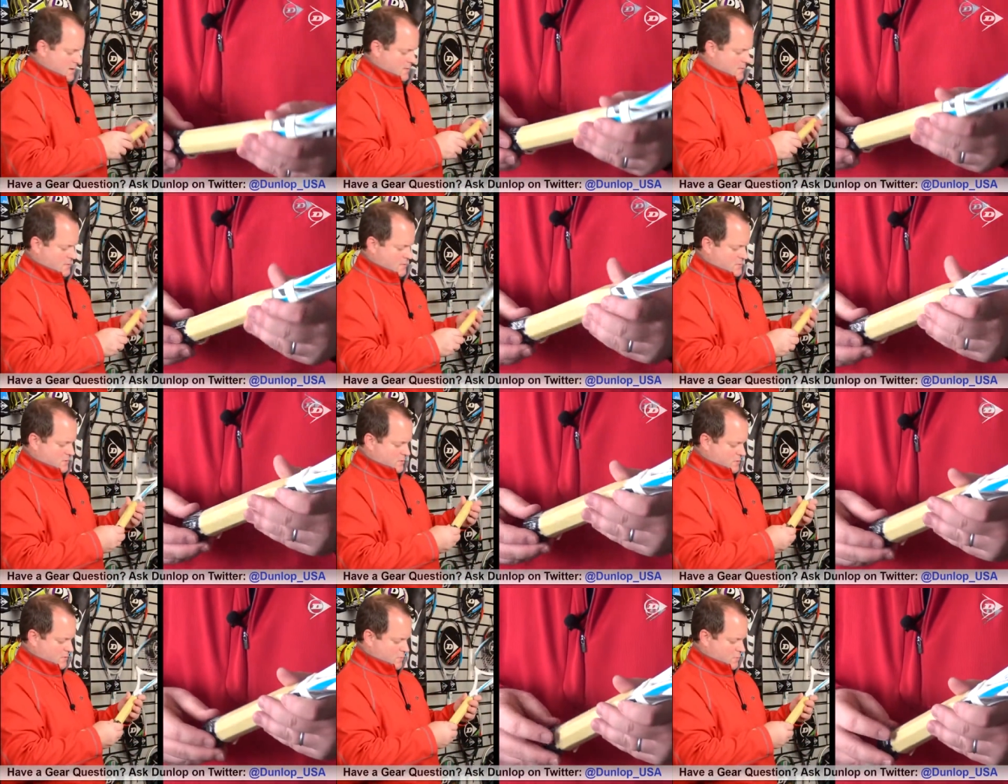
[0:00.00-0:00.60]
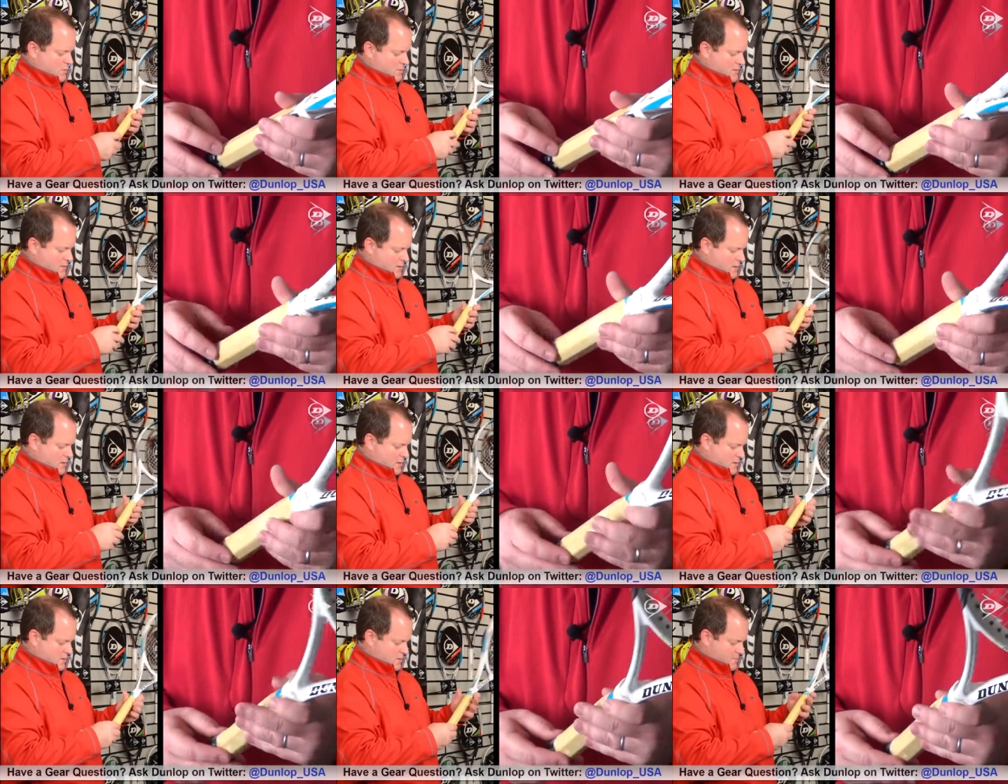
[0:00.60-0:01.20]
There's a little more down
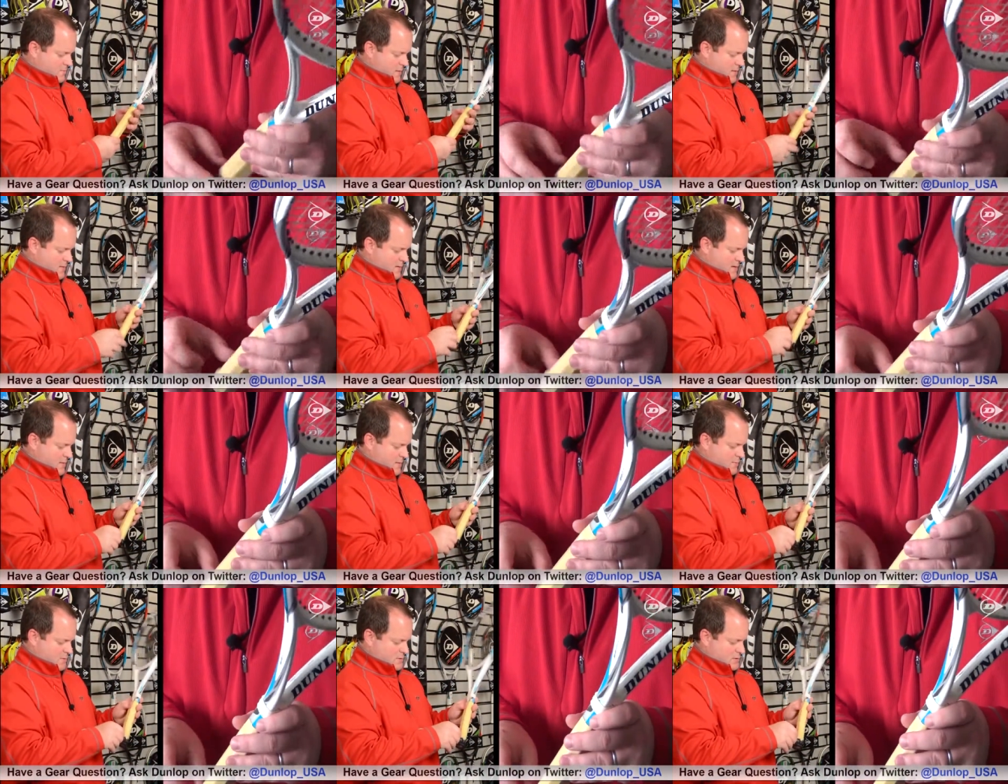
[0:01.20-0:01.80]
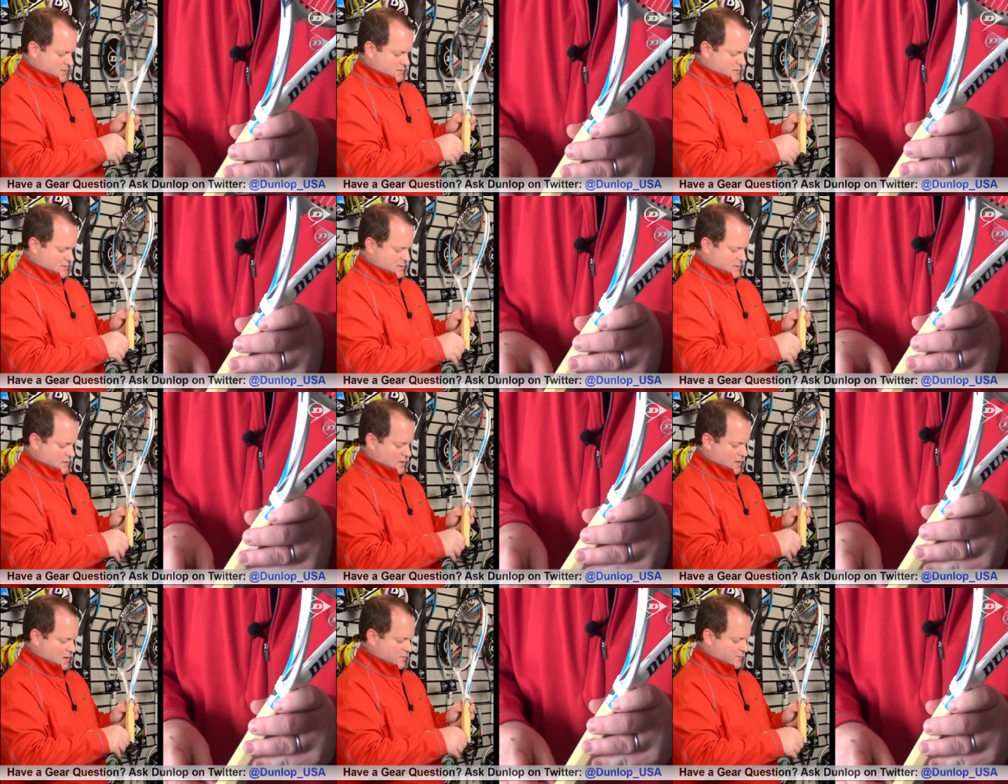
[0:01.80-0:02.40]
here at the butt cap, which I'll
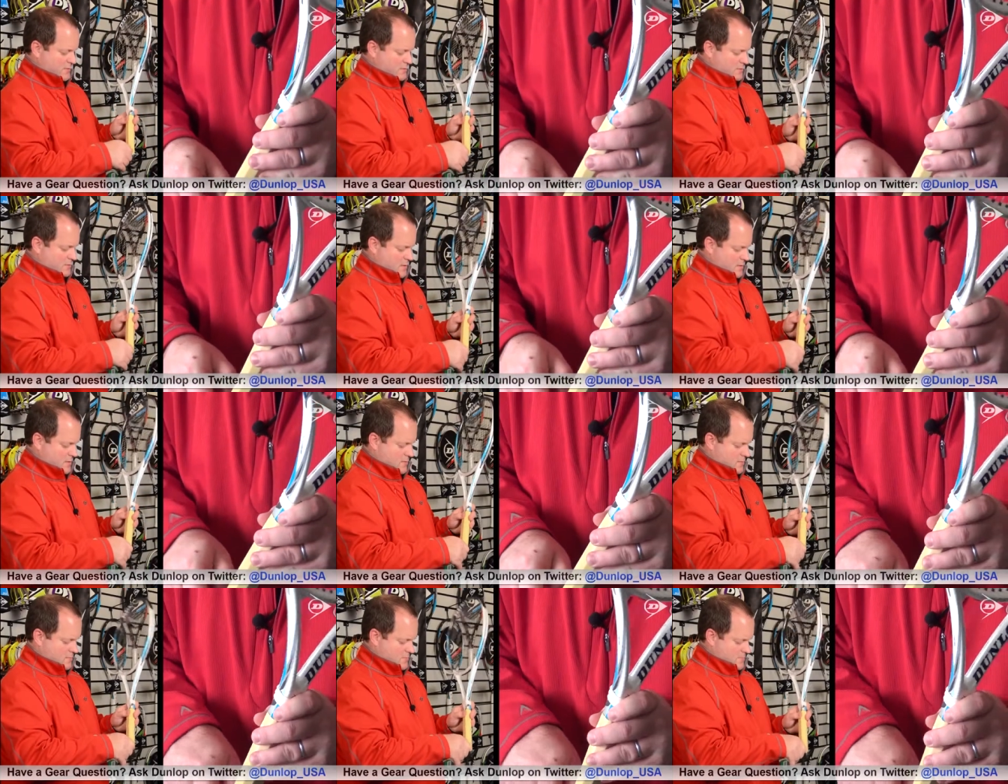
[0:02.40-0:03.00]
take care of as well.